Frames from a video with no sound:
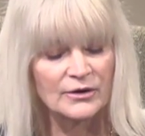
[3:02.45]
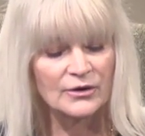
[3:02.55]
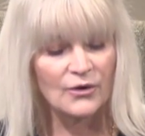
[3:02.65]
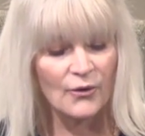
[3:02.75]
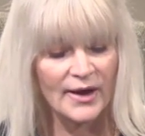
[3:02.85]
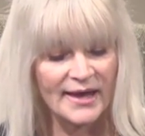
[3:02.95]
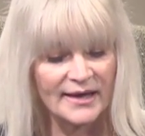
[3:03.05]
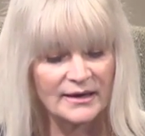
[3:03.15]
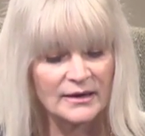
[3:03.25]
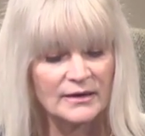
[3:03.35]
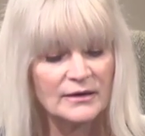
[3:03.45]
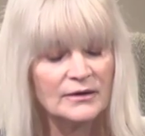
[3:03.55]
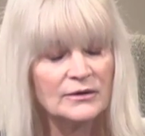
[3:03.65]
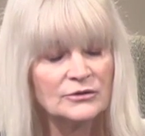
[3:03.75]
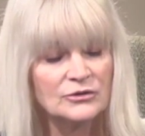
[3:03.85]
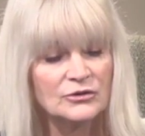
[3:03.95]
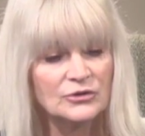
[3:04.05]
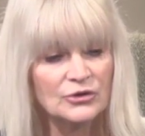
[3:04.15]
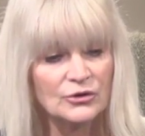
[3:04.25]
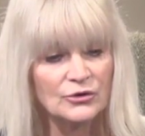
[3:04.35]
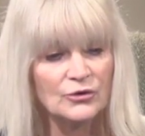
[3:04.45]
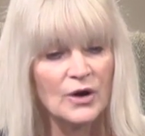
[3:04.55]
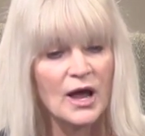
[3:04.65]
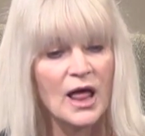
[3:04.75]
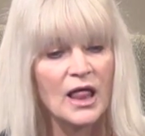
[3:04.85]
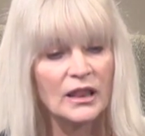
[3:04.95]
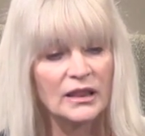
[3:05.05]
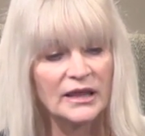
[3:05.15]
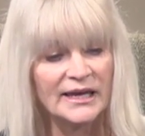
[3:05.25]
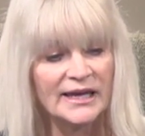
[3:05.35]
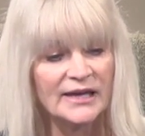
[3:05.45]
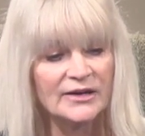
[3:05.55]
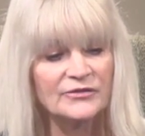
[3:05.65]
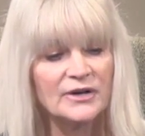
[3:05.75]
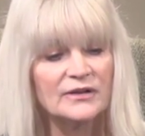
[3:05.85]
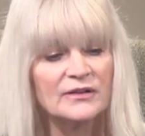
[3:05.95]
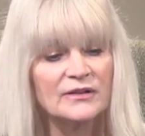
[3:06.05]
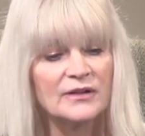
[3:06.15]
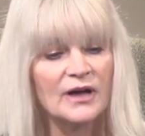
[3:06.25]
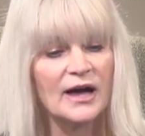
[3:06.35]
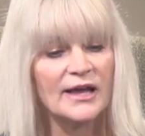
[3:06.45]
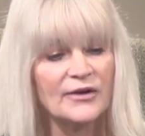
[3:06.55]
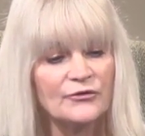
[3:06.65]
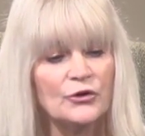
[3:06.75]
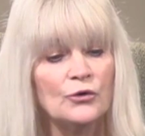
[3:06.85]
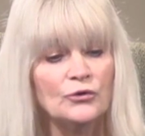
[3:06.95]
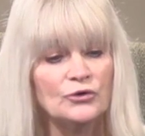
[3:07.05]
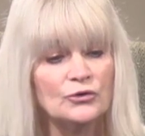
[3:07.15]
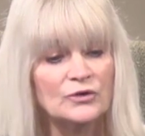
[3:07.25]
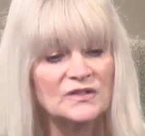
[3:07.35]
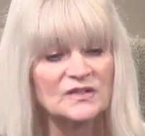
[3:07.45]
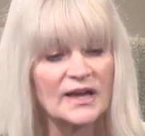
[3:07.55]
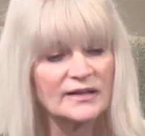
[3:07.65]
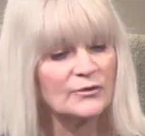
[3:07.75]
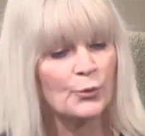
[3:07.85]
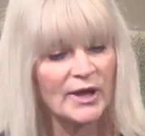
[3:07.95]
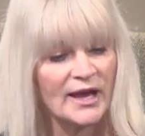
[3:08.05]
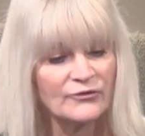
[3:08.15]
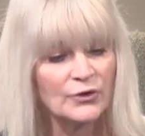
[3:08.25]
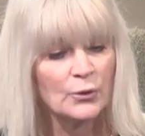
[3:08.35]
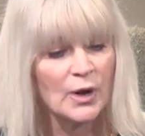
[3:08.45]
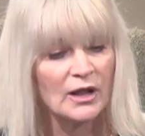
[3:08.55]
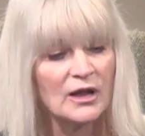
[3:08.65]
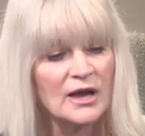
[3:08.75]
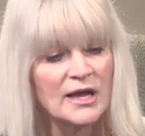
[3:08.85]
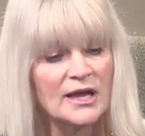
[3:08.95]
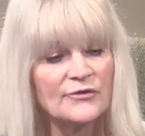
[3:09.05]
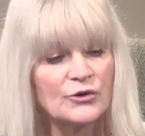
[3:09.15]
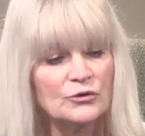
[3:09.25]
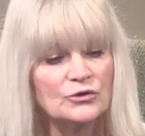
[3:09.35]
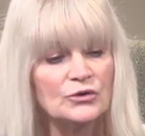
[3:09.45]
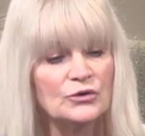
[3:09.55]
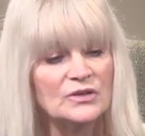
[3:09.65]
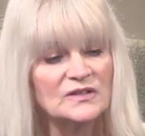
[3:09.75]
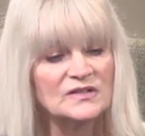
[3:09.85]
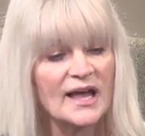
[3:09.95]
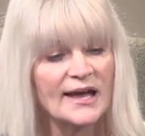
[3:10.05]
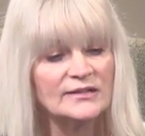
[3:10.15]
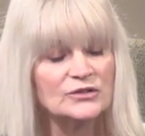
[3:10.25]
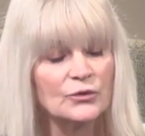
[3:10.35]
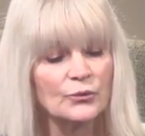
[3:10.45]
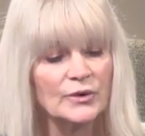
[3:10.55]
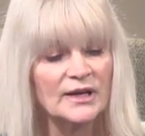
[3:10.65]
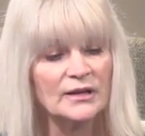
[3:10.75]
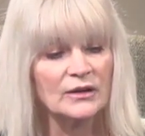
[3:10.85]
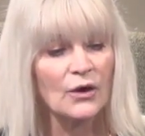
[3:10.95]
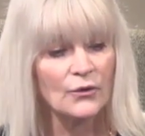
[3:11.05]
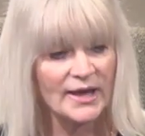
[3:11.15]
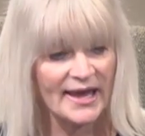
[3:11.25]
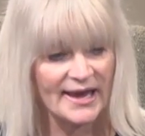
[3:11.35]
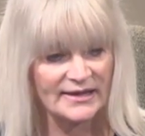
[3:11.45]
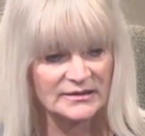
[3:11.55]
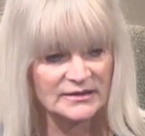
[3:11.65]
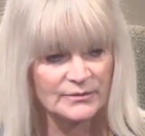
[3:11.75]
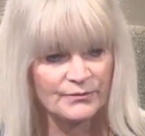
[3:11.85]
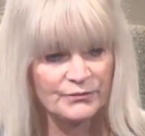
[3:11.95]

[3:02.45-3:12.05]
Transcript: going to leave if you do decide, we have free will, if you do decide to relocate,